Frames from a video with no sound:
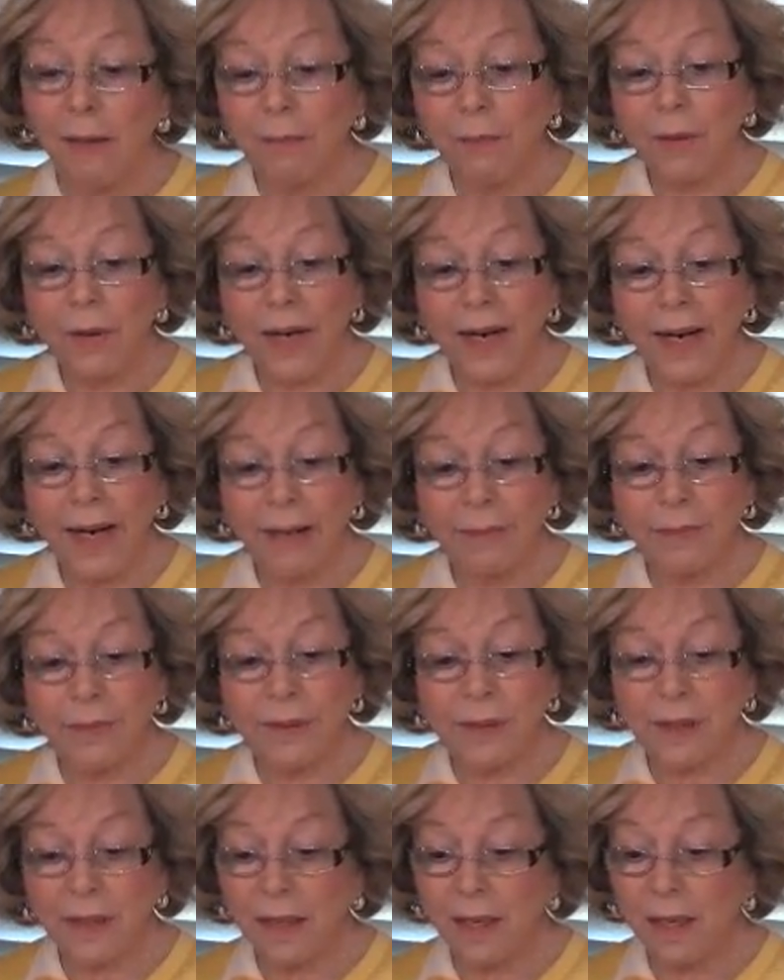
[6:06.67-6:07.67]

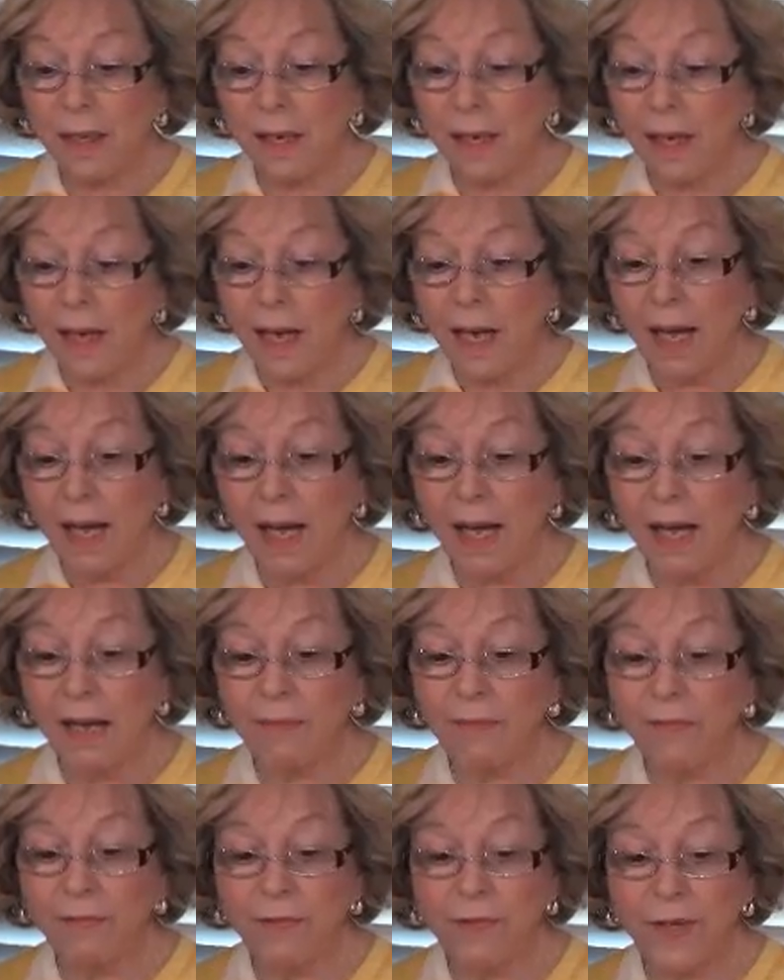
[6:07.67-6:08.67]
Perhaps
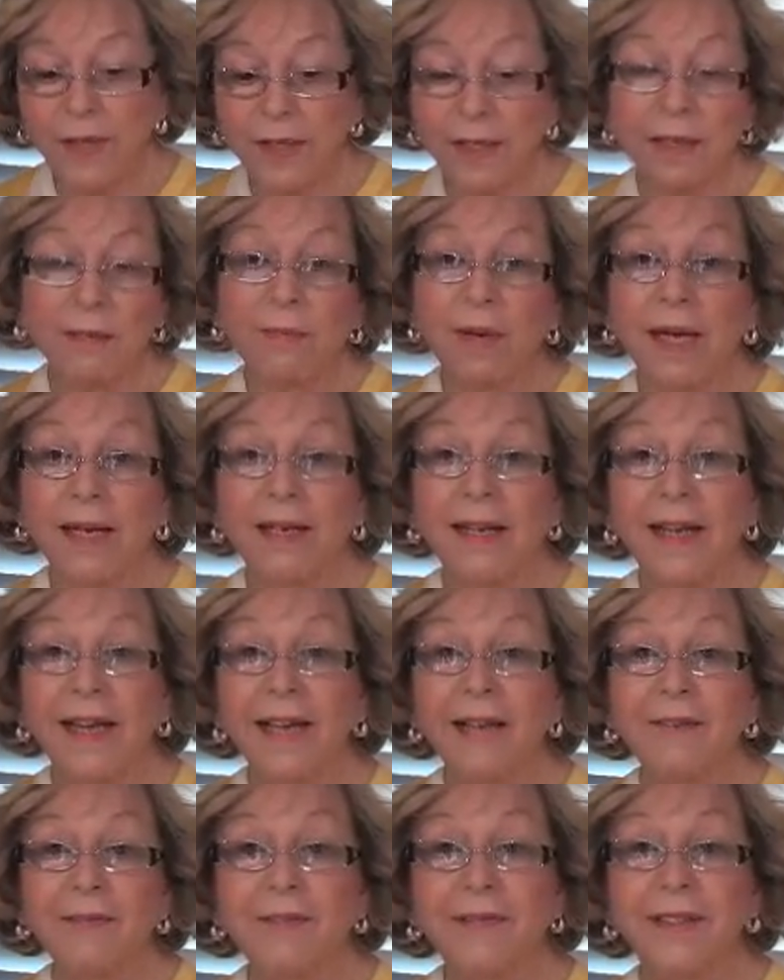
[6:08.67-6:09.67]
I'm feeling my
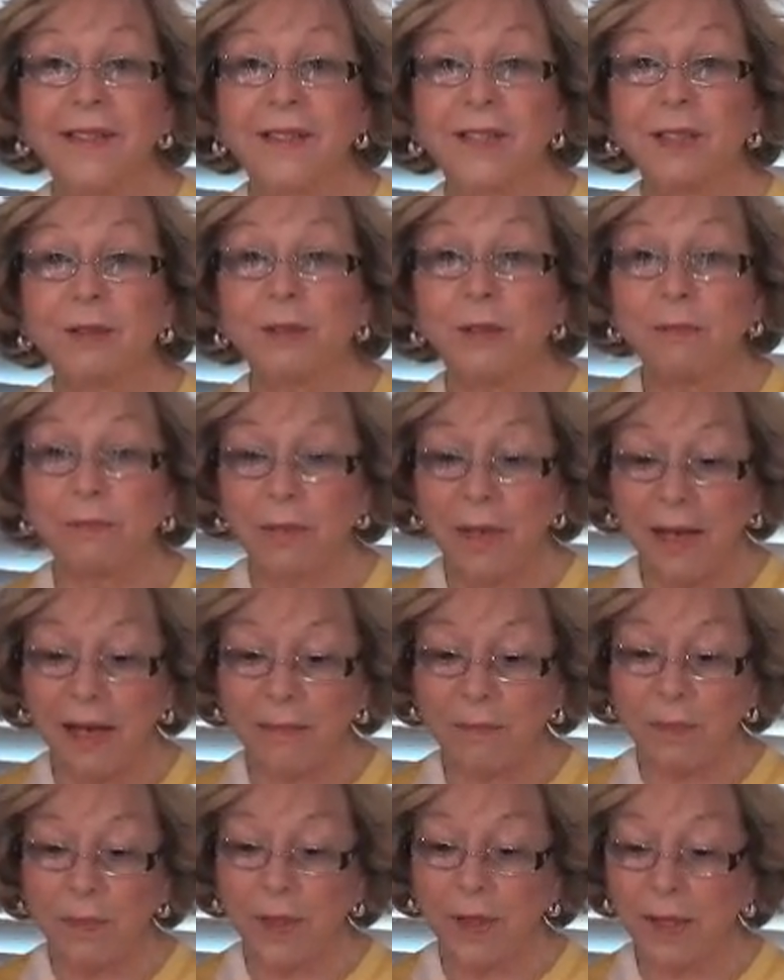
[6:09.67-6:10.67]
life as
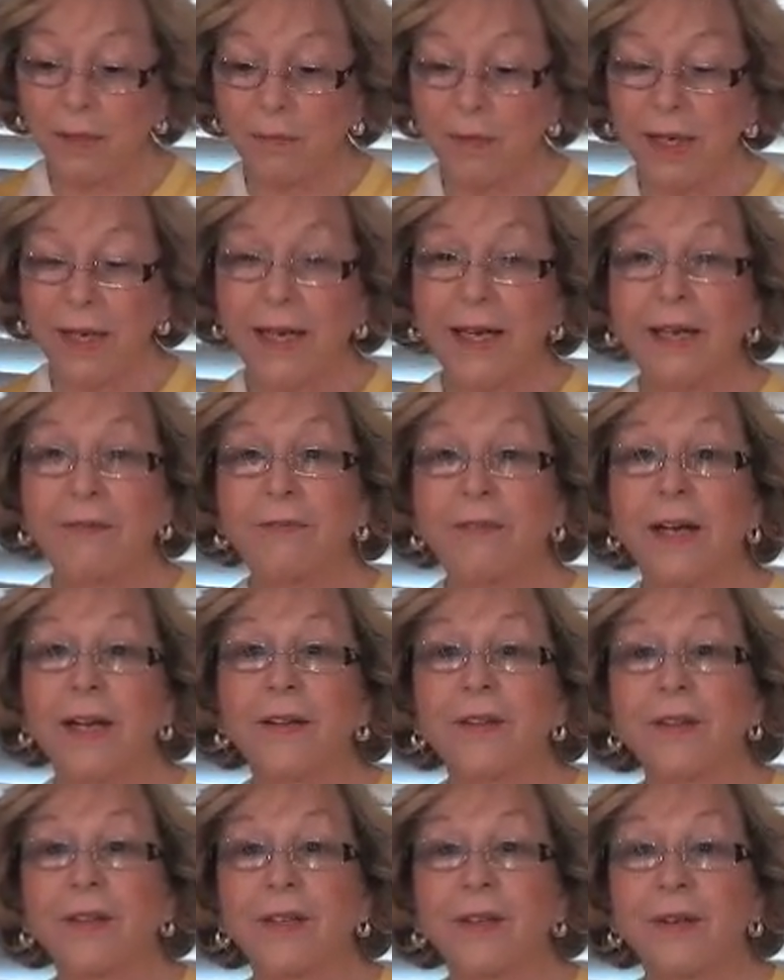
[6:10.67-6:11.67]
I'm putting my life
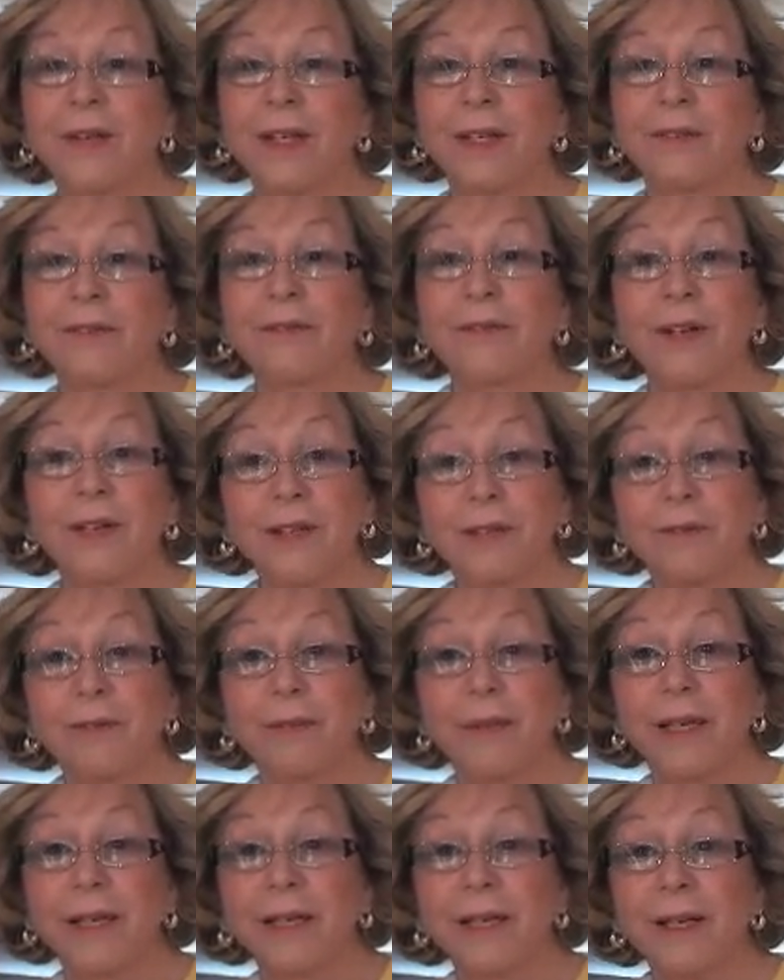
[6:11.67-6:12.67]
out there in front of
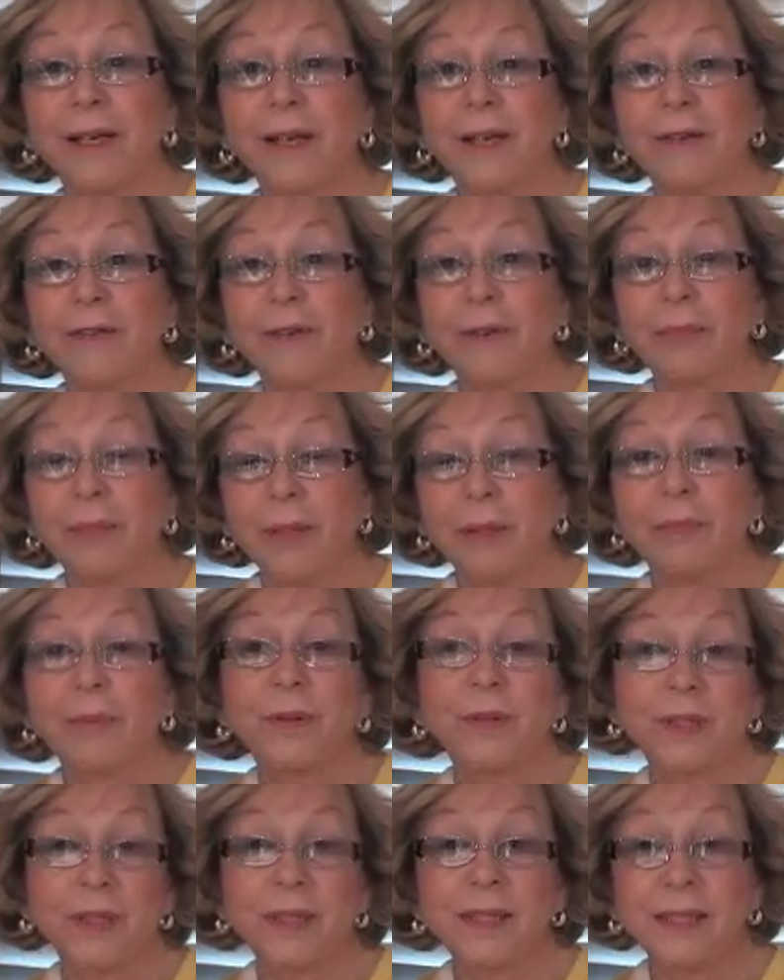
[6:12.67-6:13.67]
me for
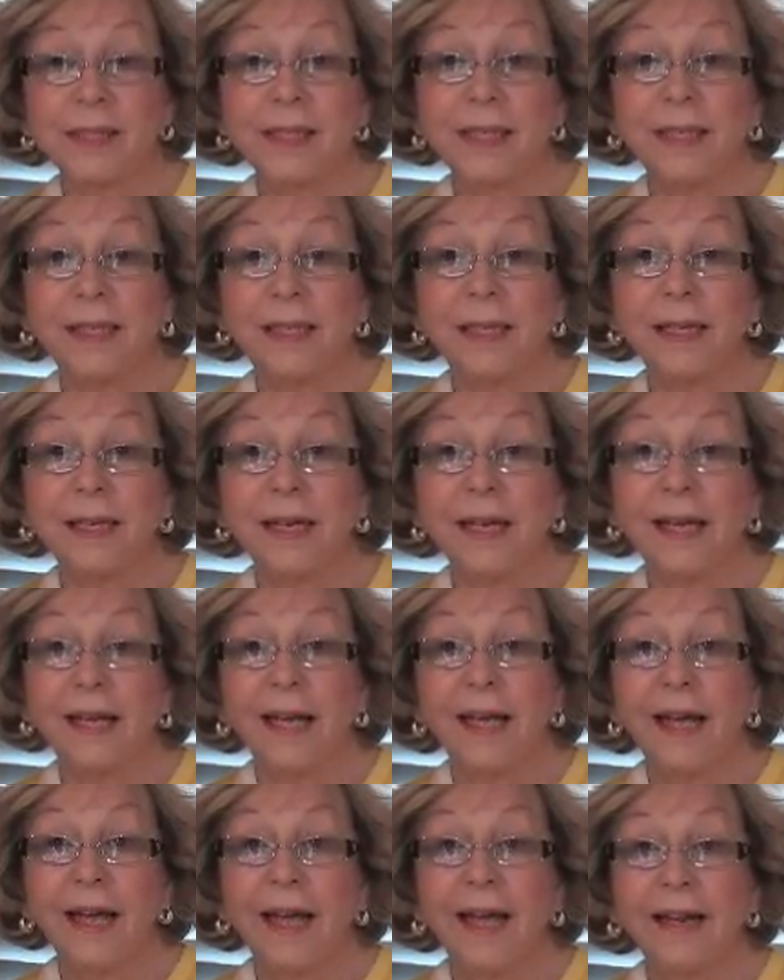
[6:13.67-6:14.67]
people to see,
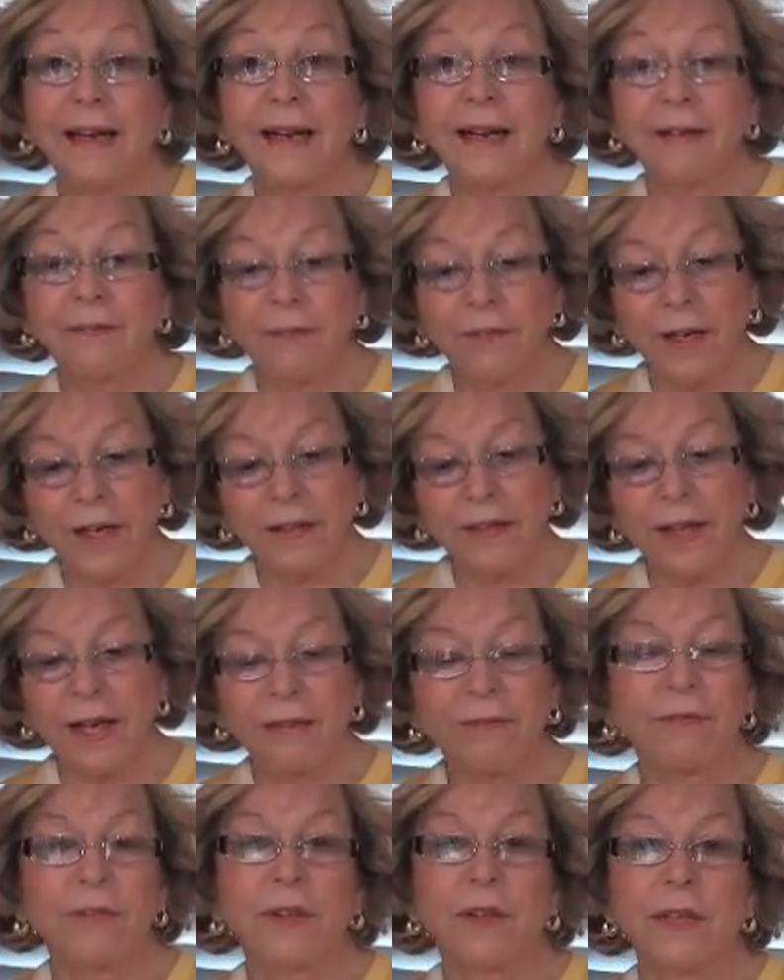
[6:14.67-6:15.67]
and I find
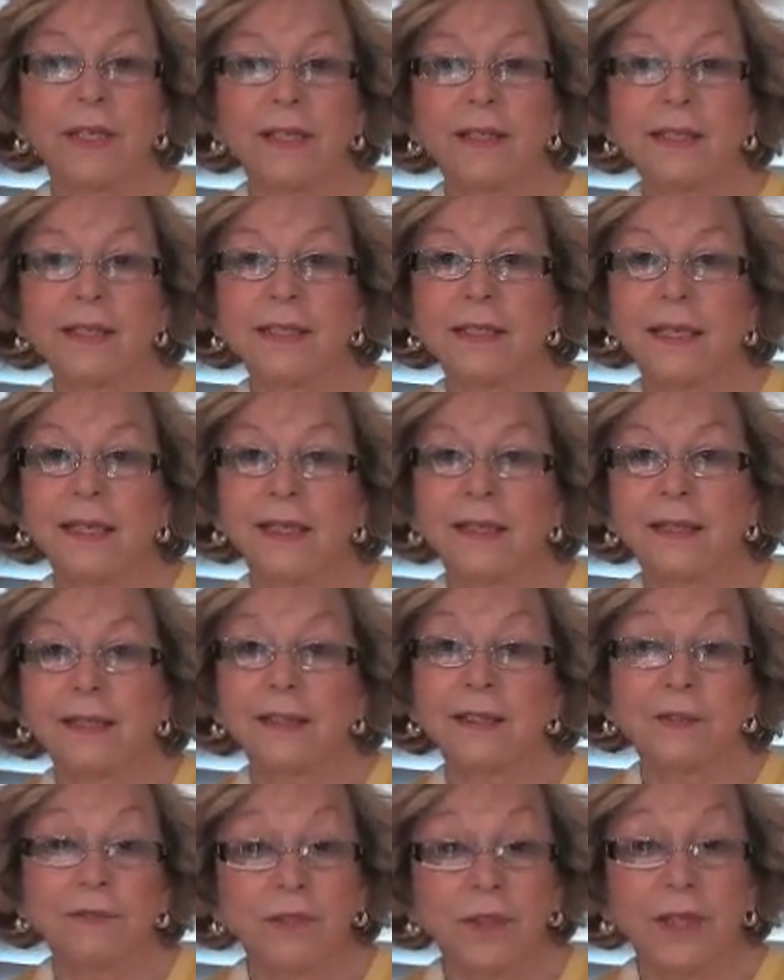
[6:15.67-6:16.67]
that very exciting.
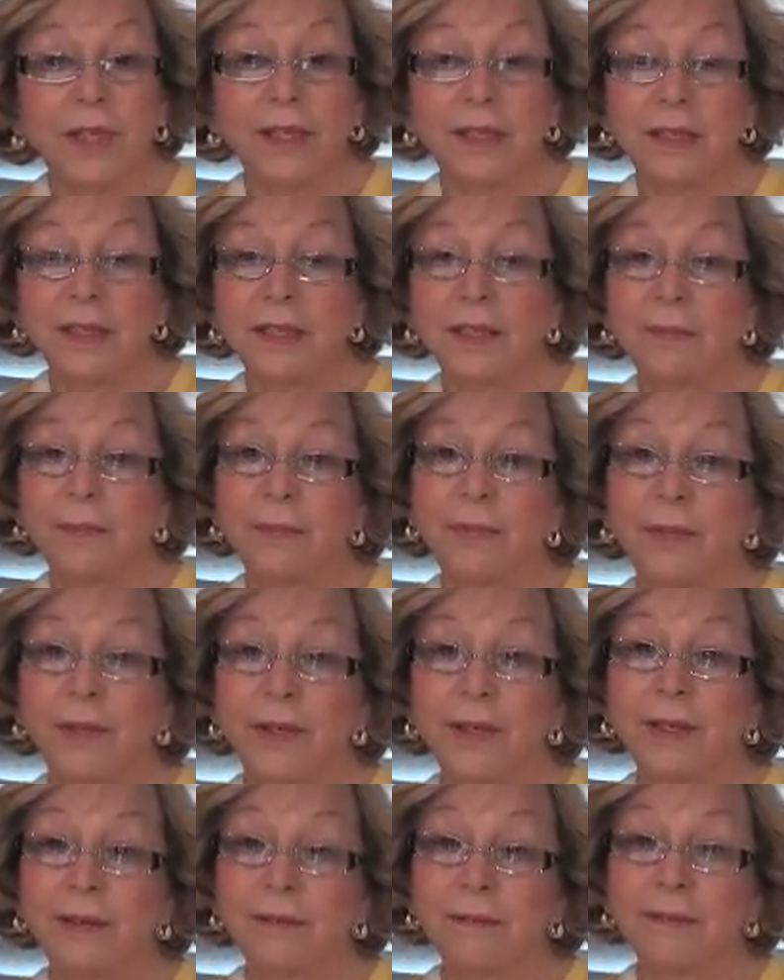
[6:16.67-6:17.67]
It's very
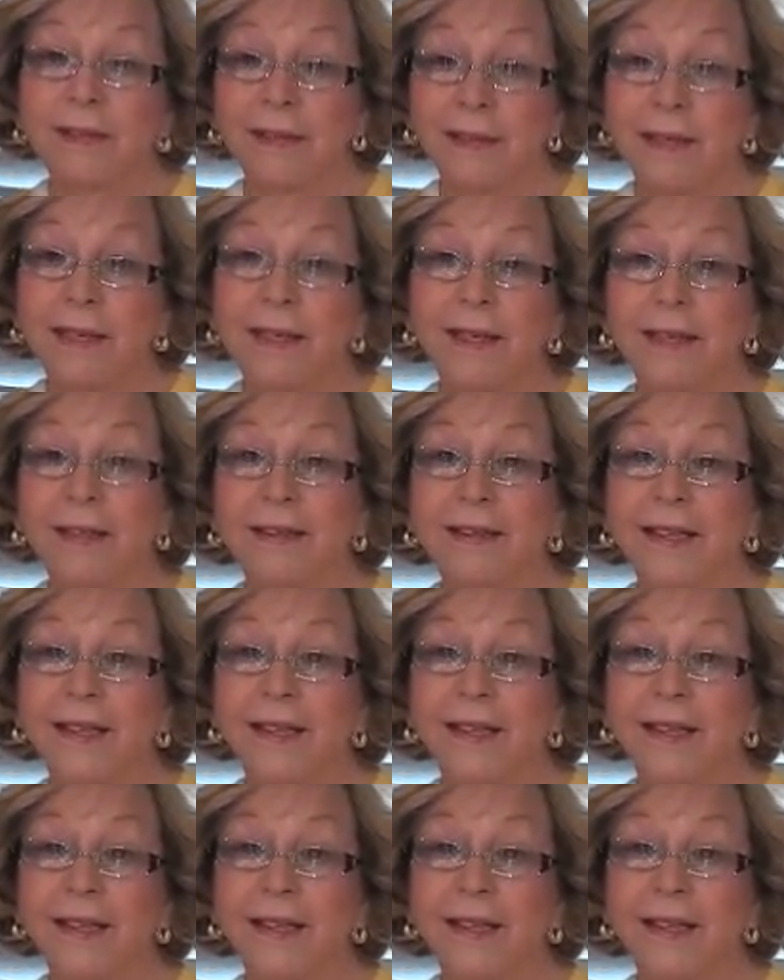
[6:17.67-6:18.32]
contemporary, and I like